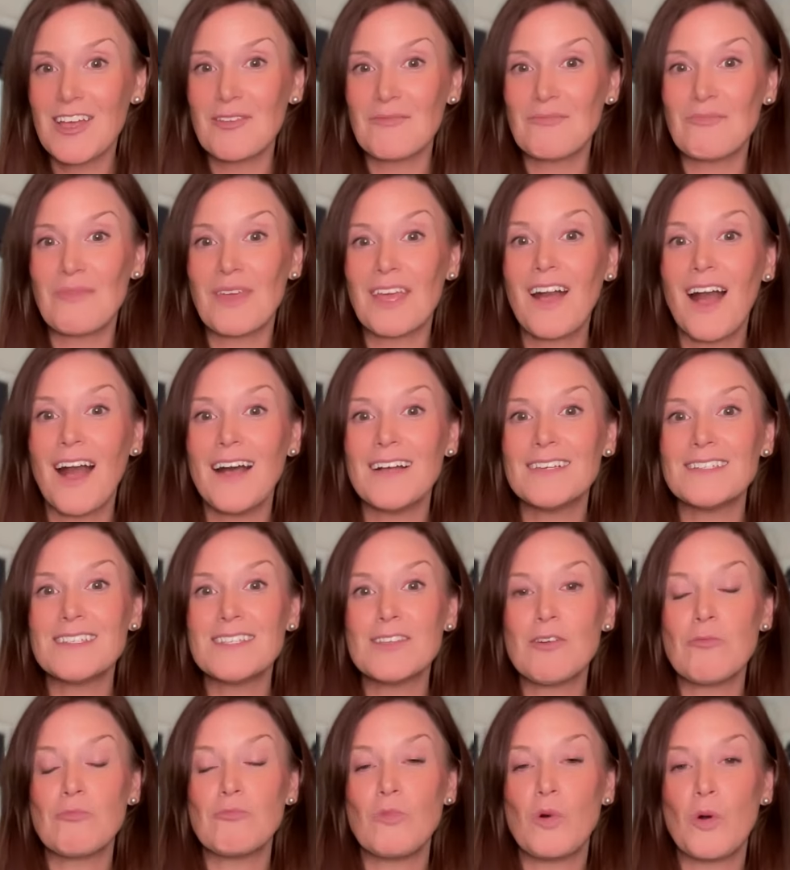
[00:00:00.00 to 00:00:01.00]
because
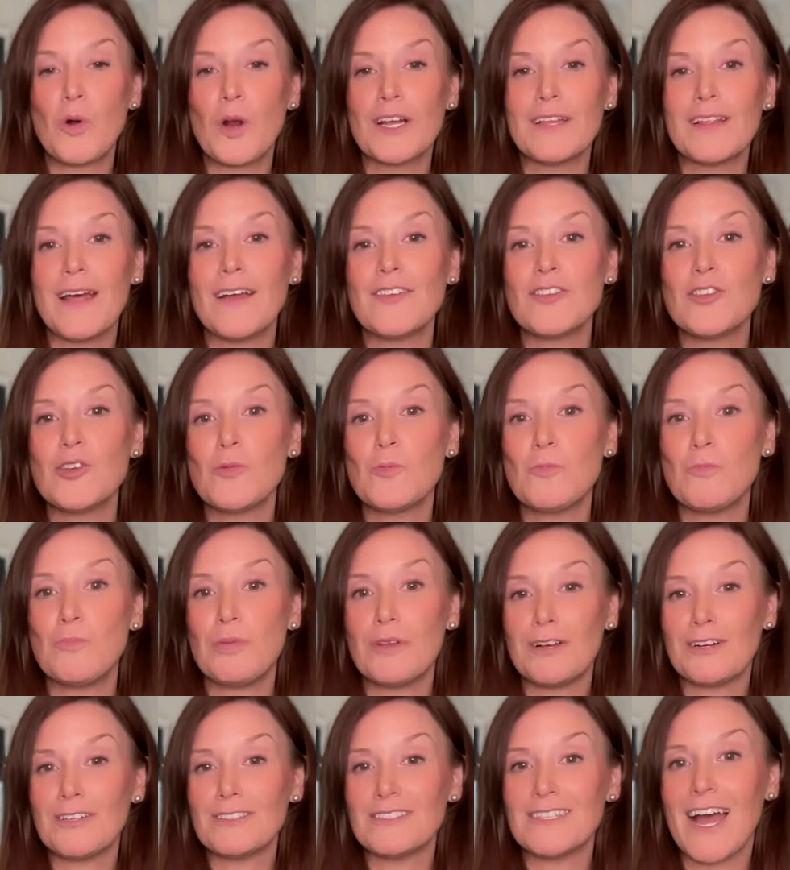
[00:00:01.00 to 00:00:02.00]
the more that you
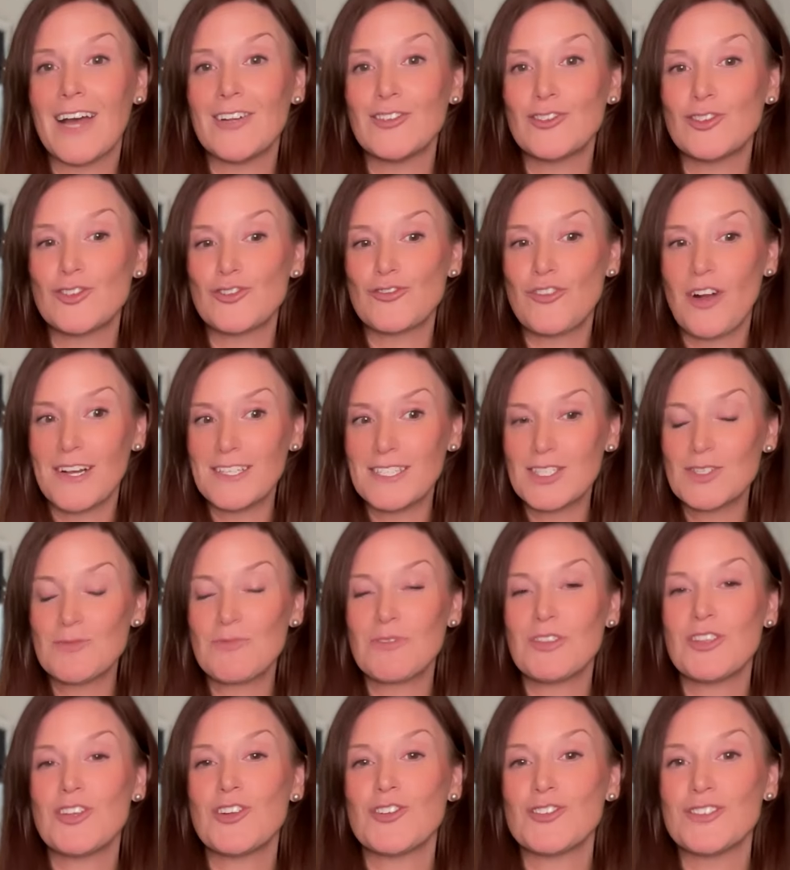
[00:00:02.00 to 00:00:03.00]
build that trust
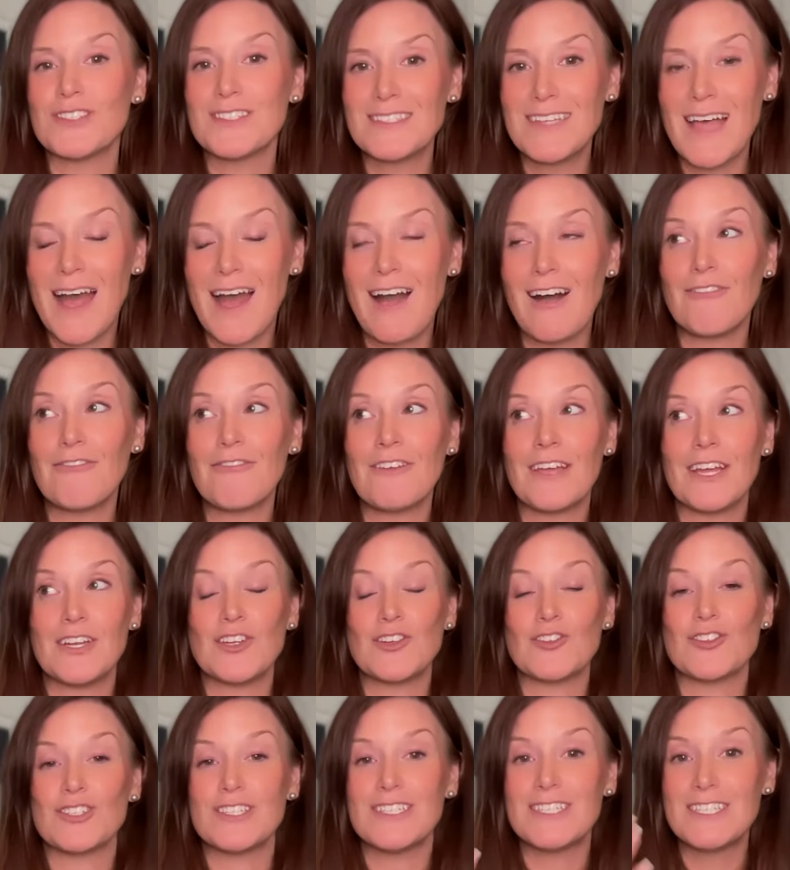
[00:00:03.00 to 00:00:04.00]
with yourself in
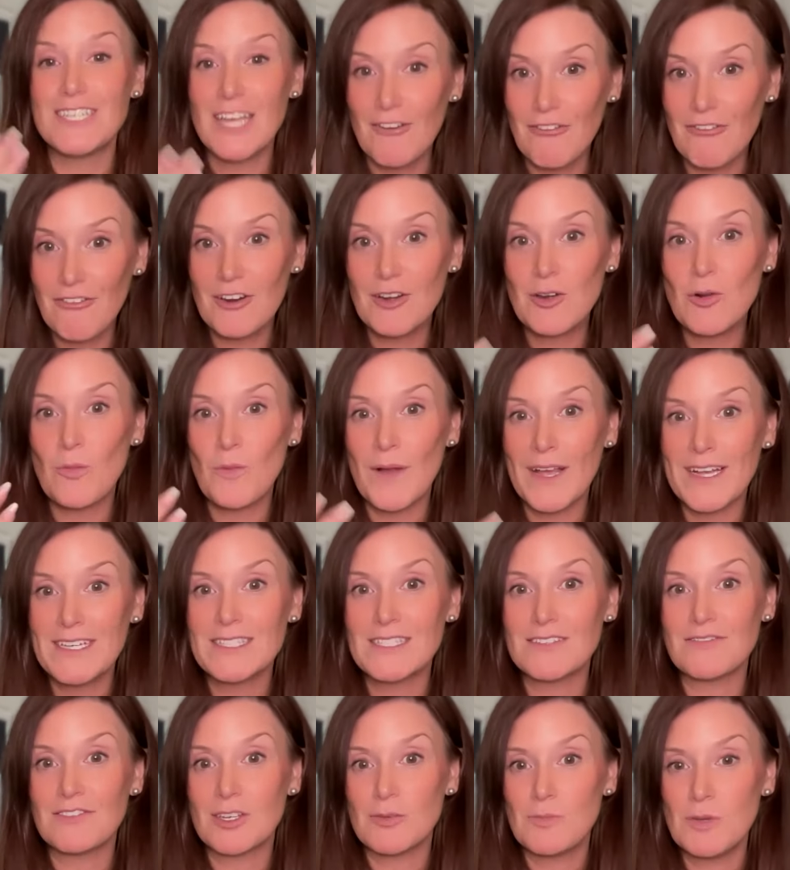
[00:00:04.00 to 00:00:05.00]
your different ways
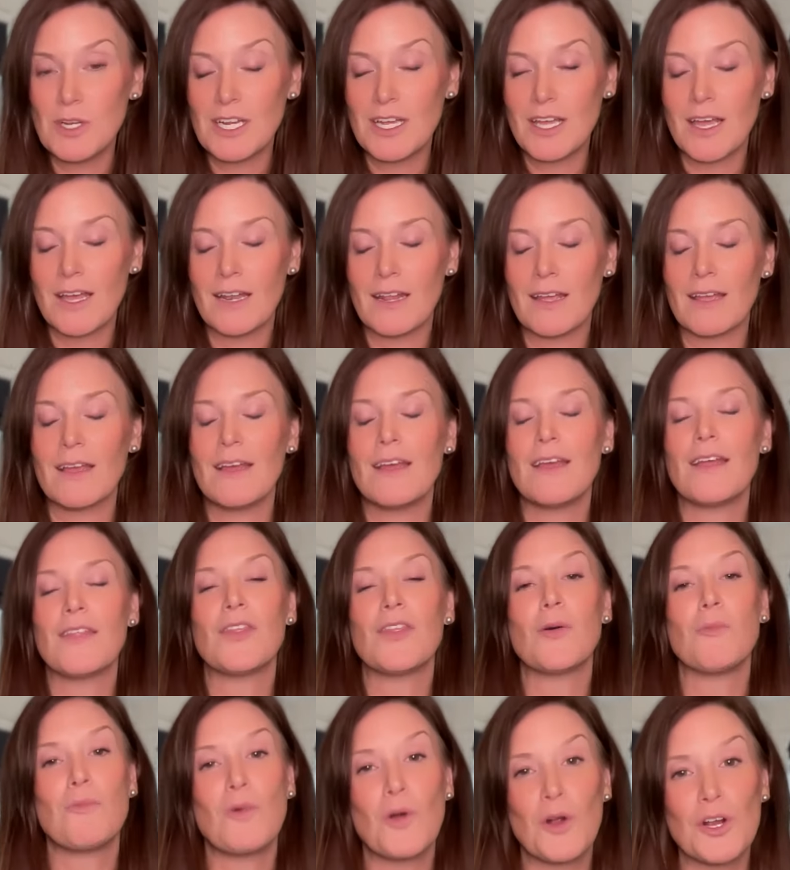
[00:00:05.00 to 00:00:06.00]
of communicating,
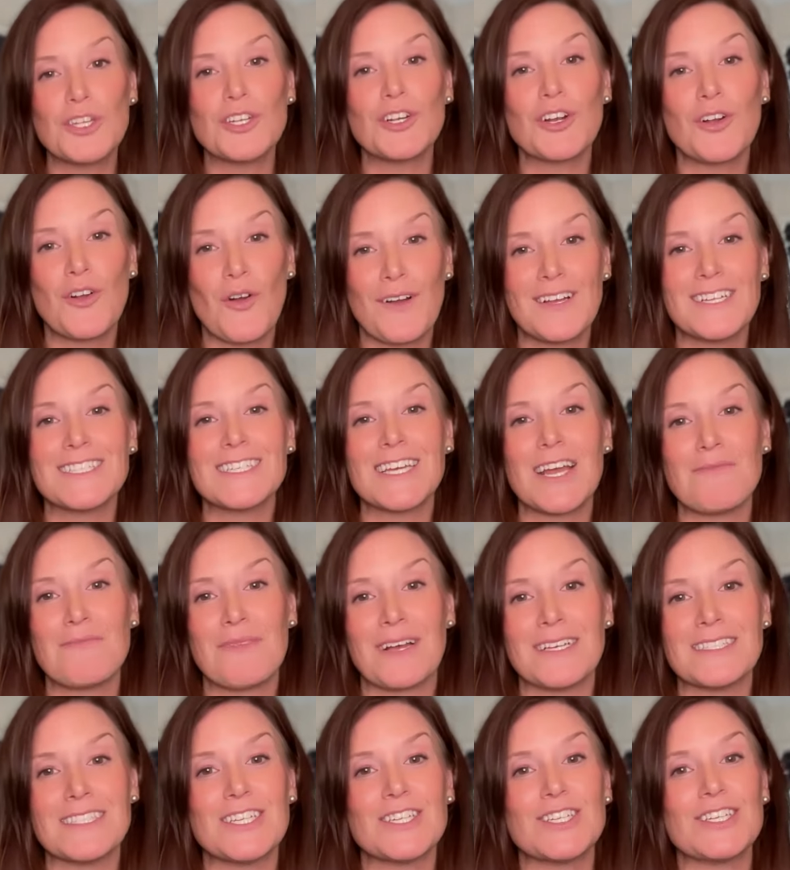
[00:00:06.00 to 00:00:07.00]
the more you're going to get
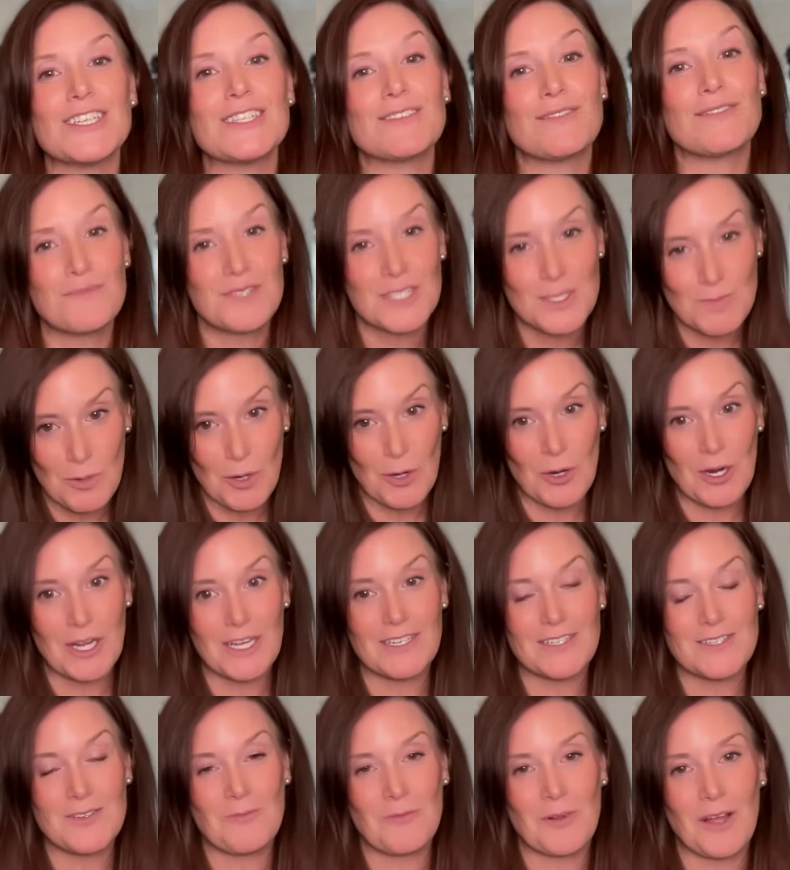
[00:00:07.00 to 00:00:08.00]
messages from
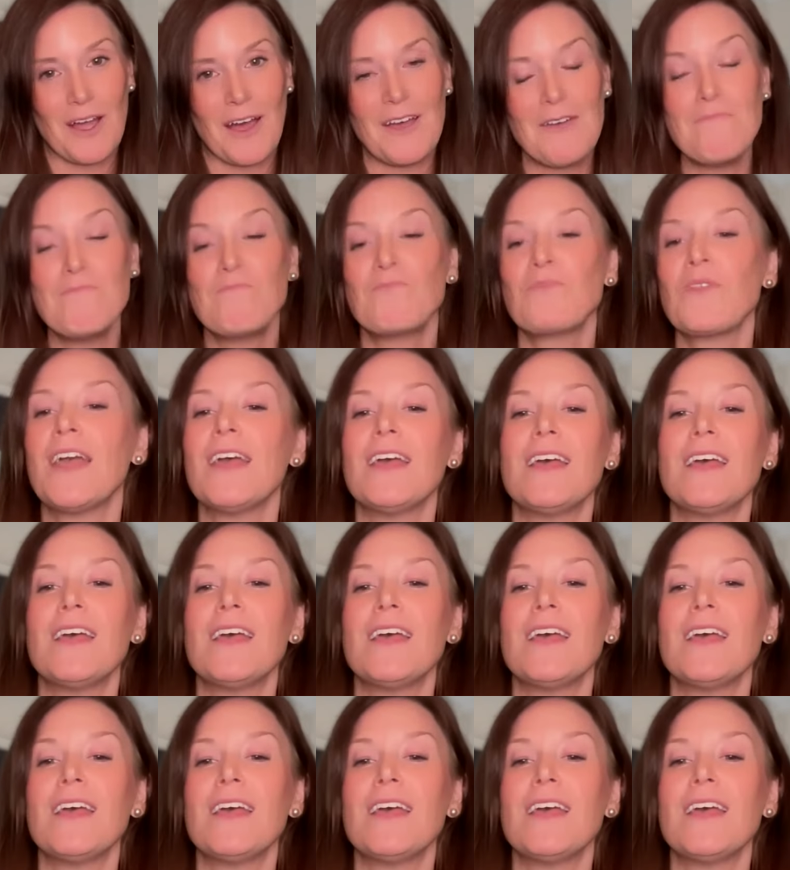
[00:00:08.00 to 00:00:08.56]
spirit. Okay.